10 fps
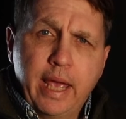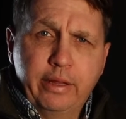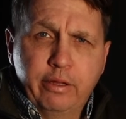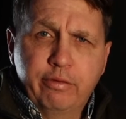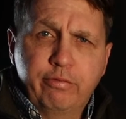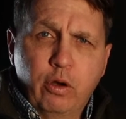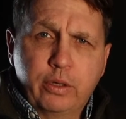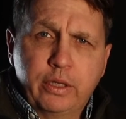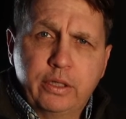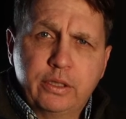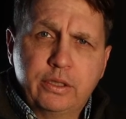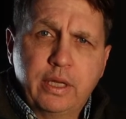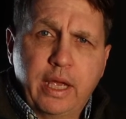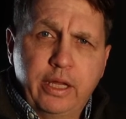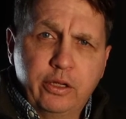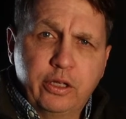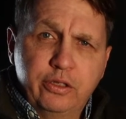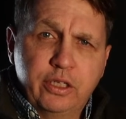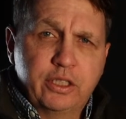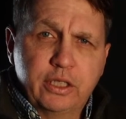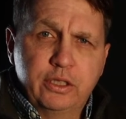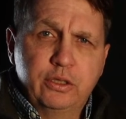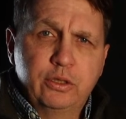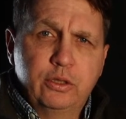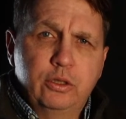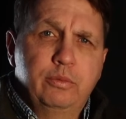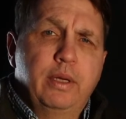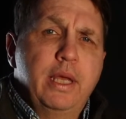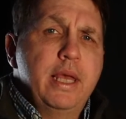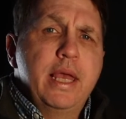and the focus, and you can digitally zoom